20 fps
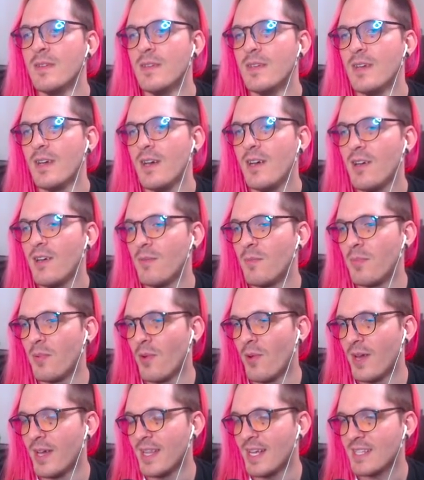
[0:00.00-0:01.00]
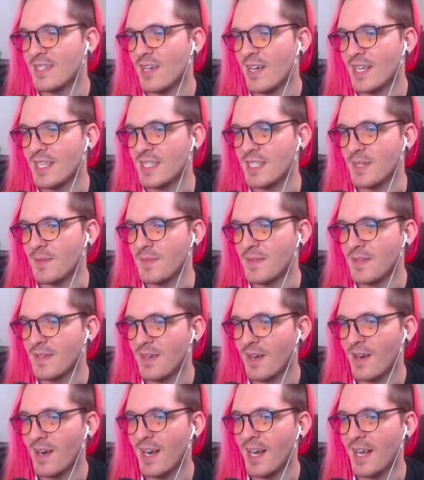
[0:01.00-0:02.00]
Oh boy, that's awesome.
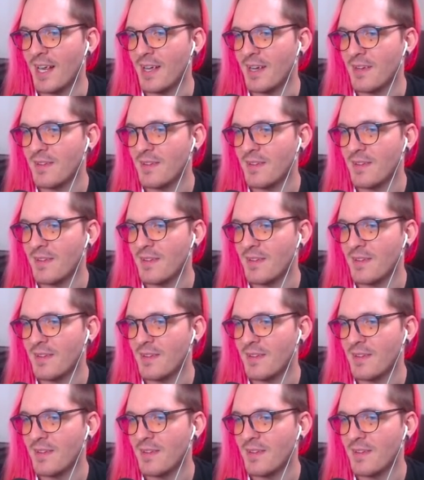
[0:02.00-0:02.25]
All right.